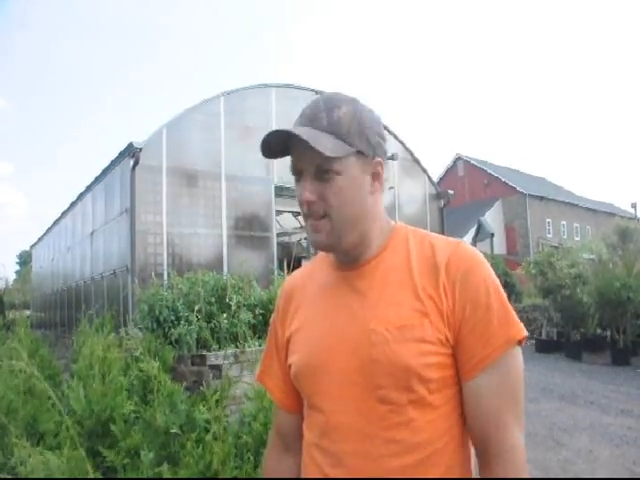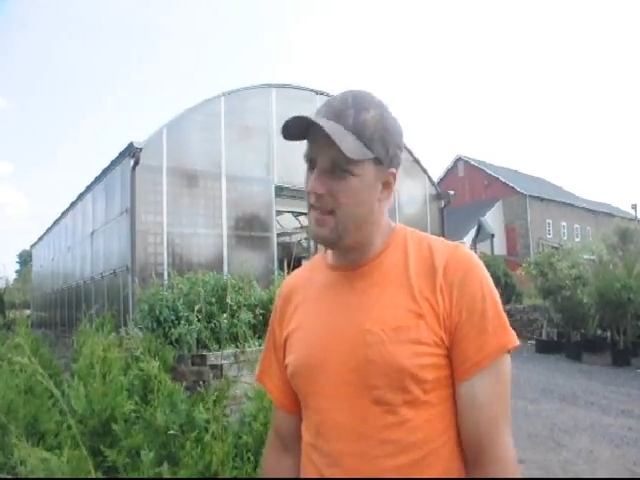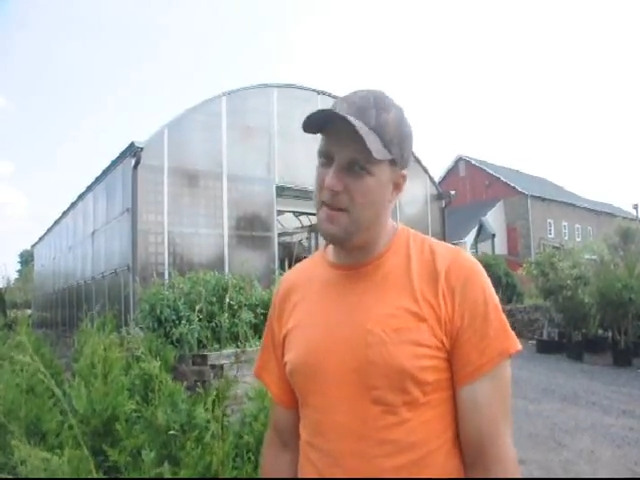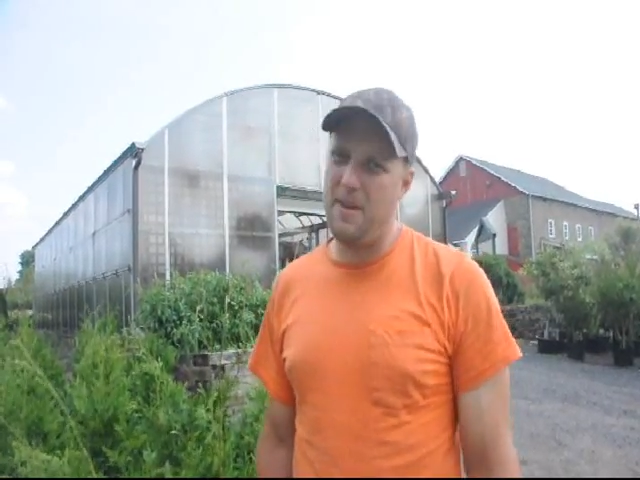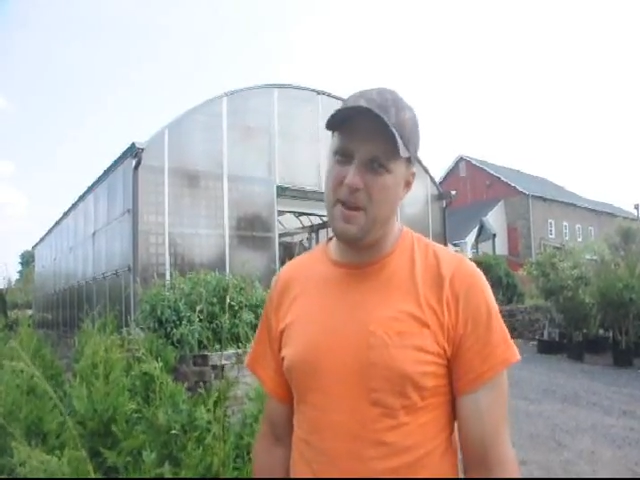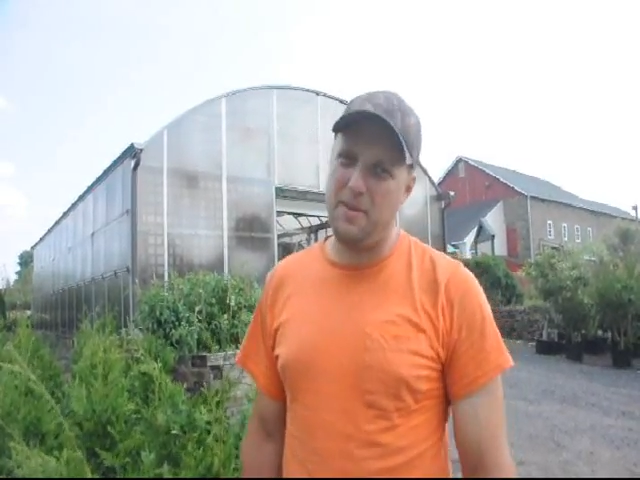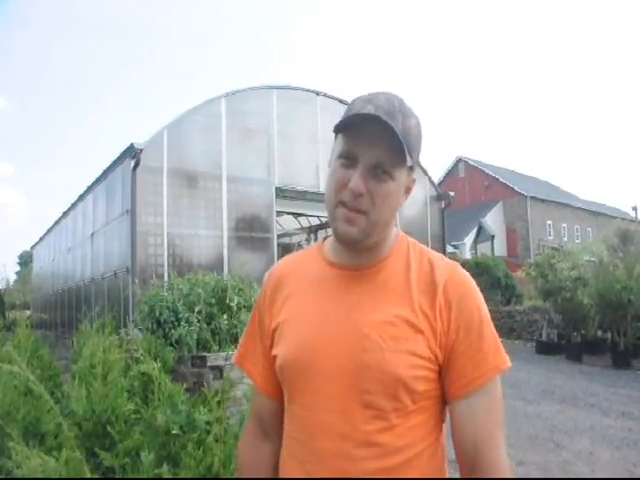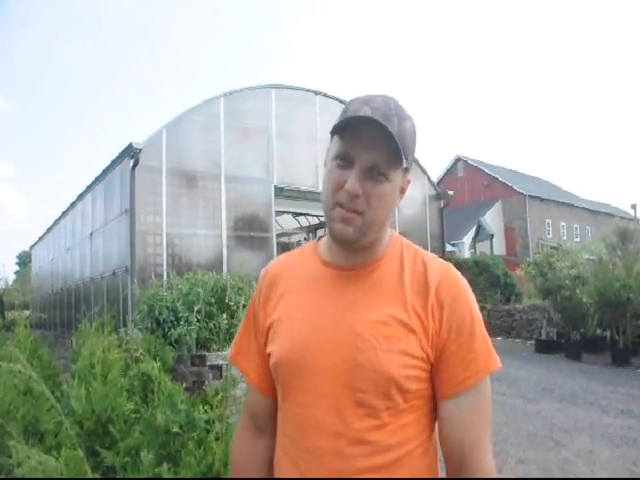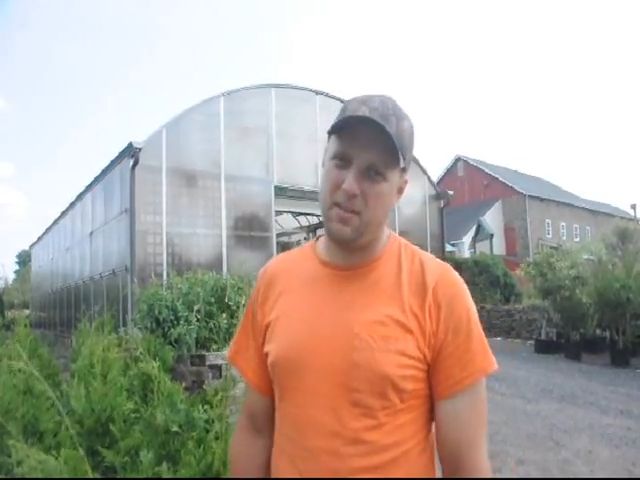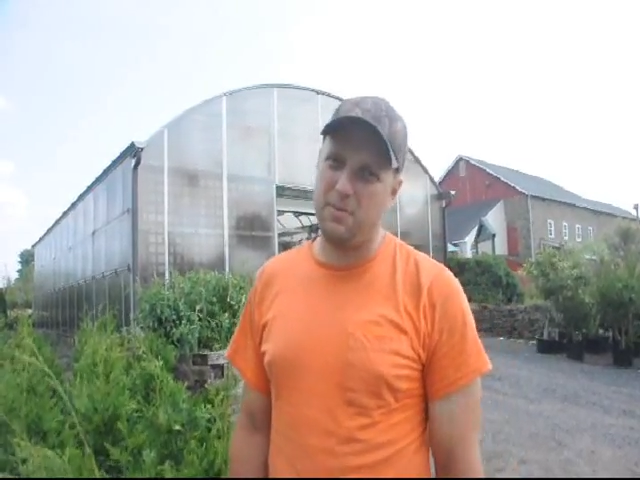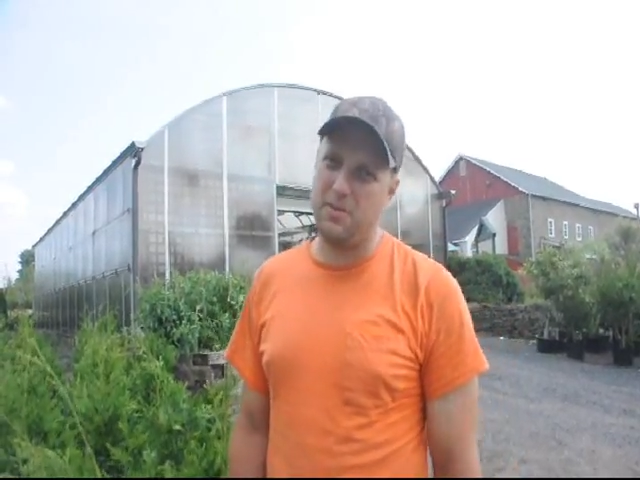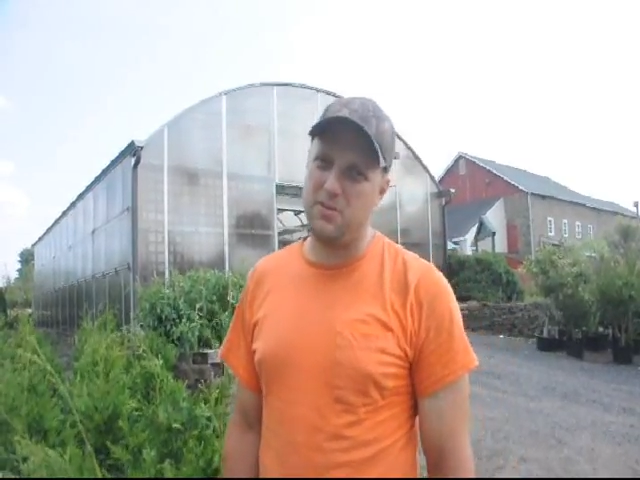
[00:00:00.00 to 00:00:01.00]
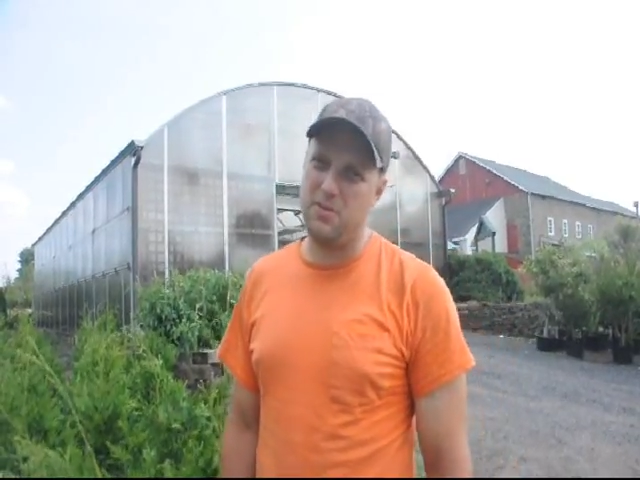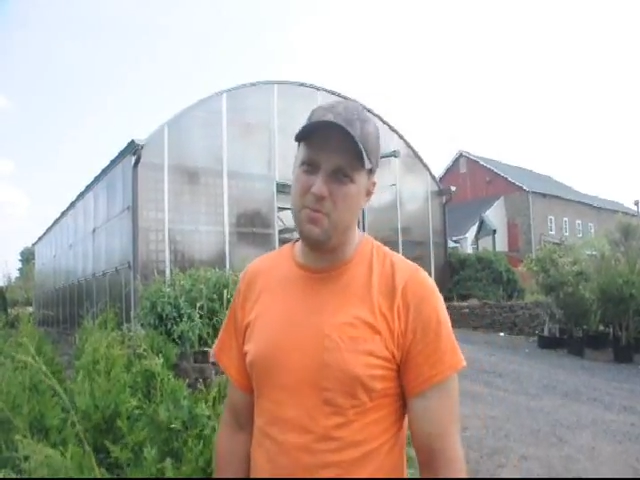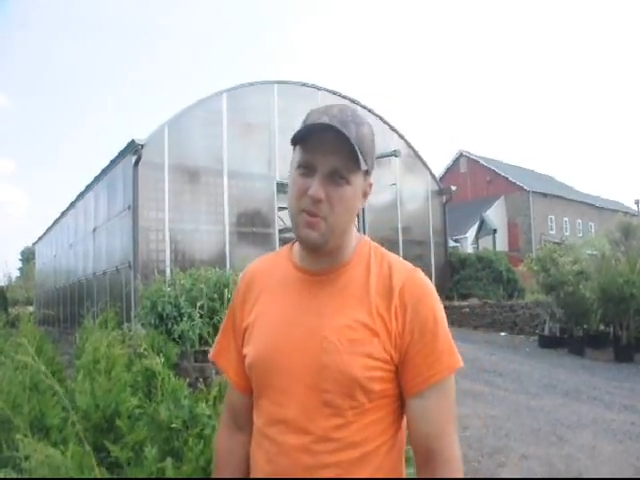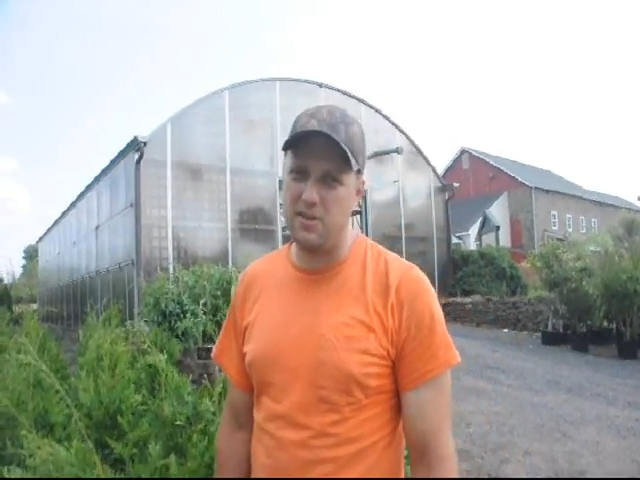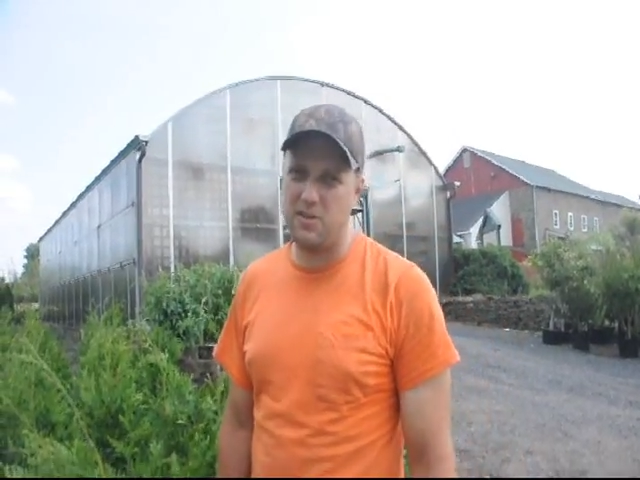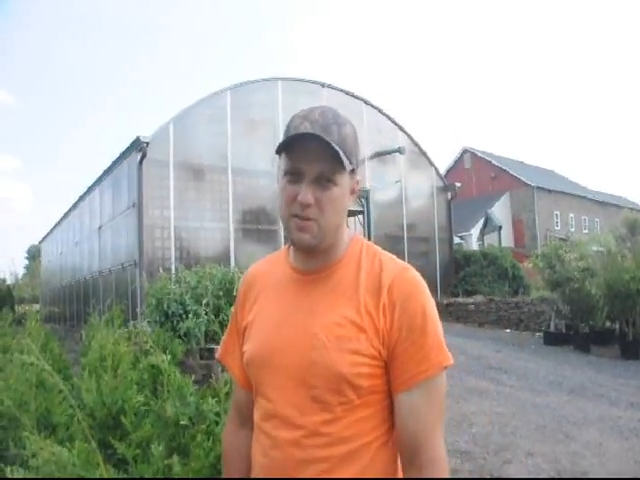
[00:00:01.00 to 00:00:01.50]
that may be a little bit too
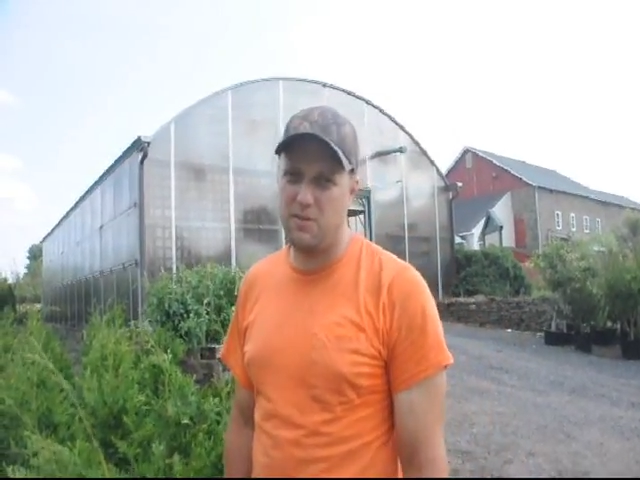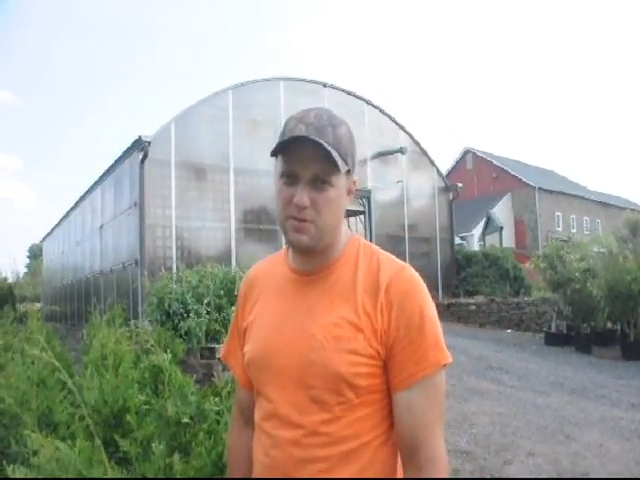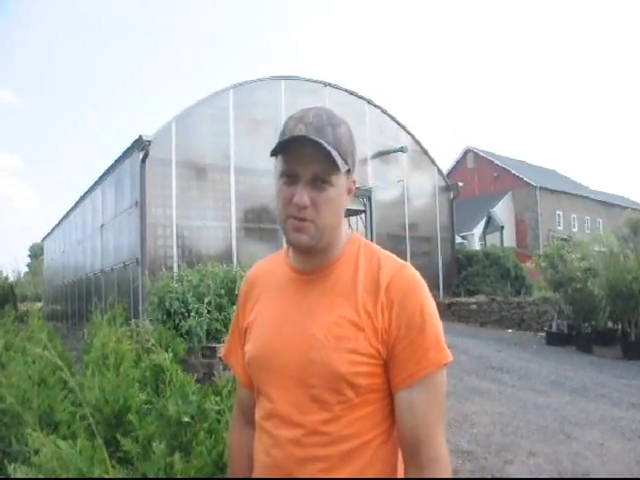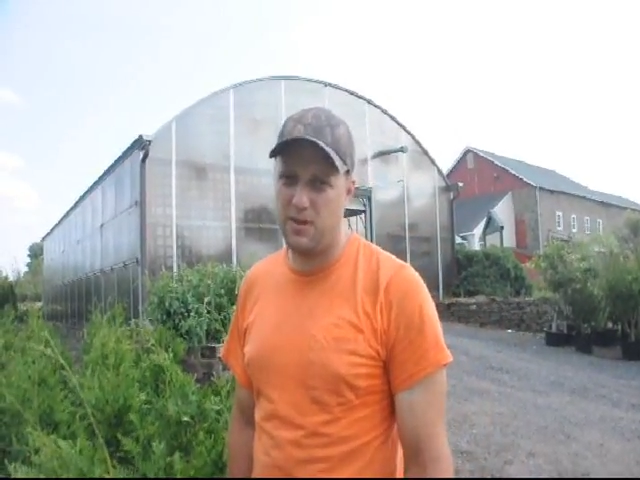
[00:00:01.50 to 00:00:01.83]
much of a